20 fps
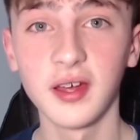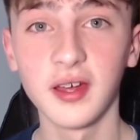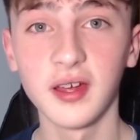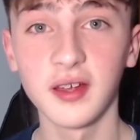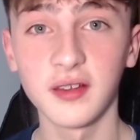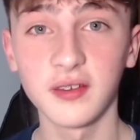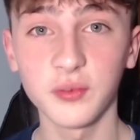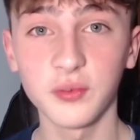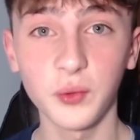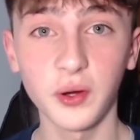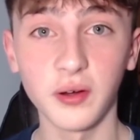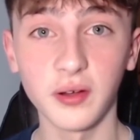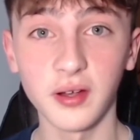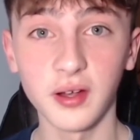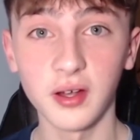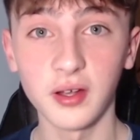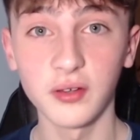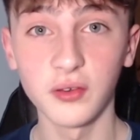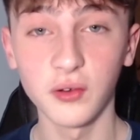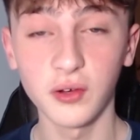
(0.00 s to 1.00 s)
It's smart.
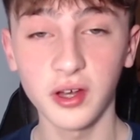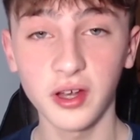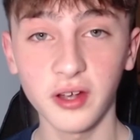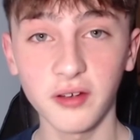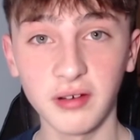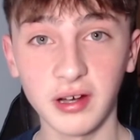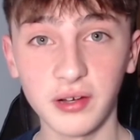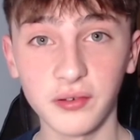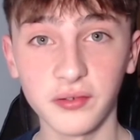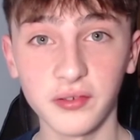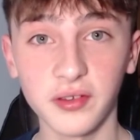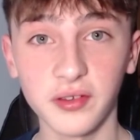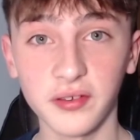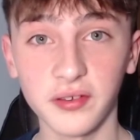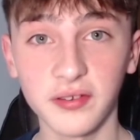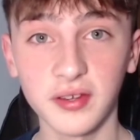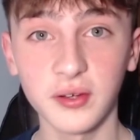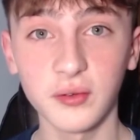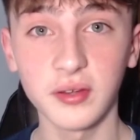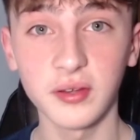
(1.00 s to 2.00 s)
Knock it around
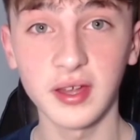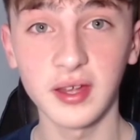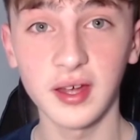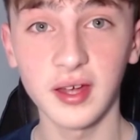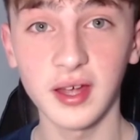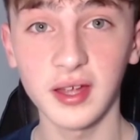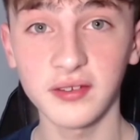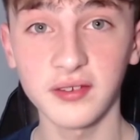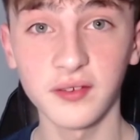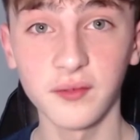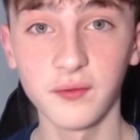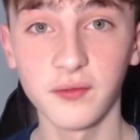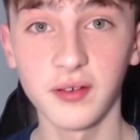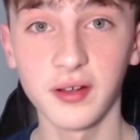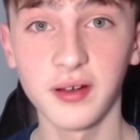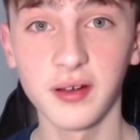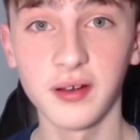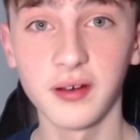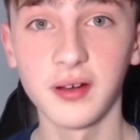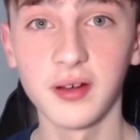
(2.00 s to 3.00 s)
until the Aston
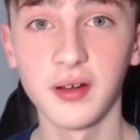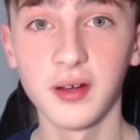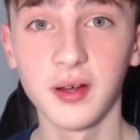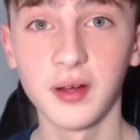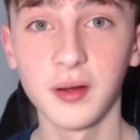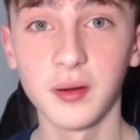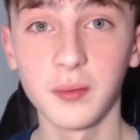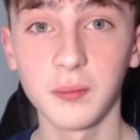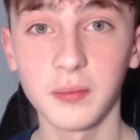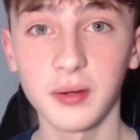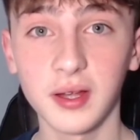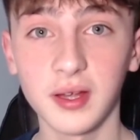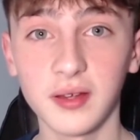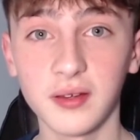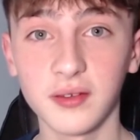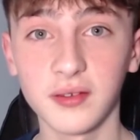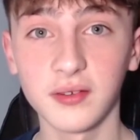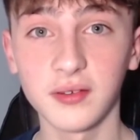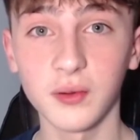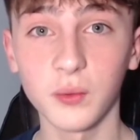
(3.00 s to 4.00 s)
Villa
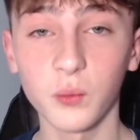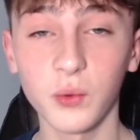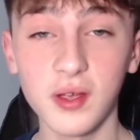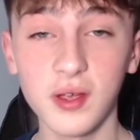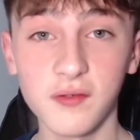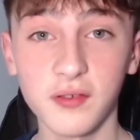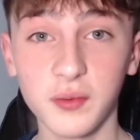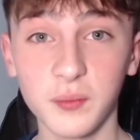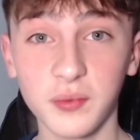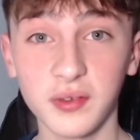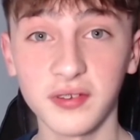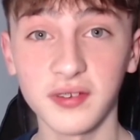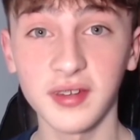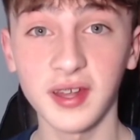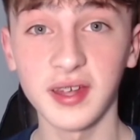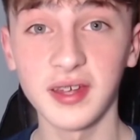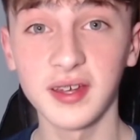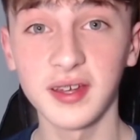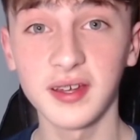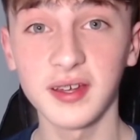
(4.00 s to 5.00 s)
players wait for the
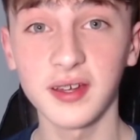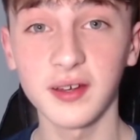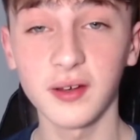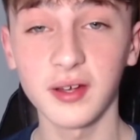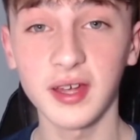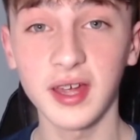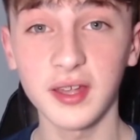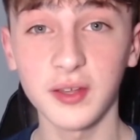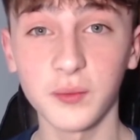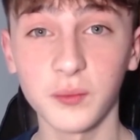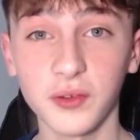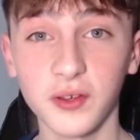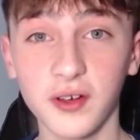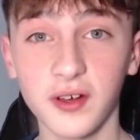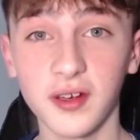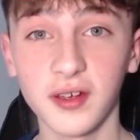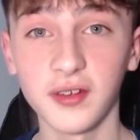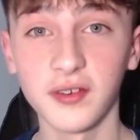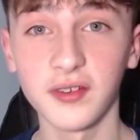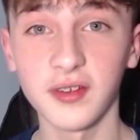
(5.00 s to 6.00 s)
mistake, get them
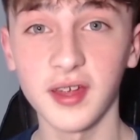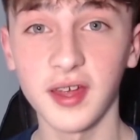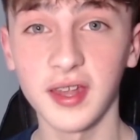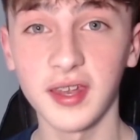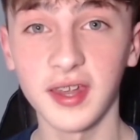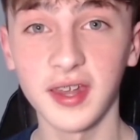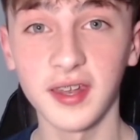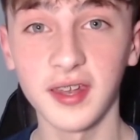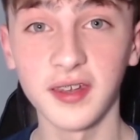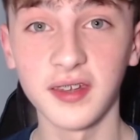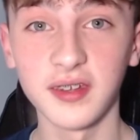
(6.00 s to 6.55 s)
tired, and then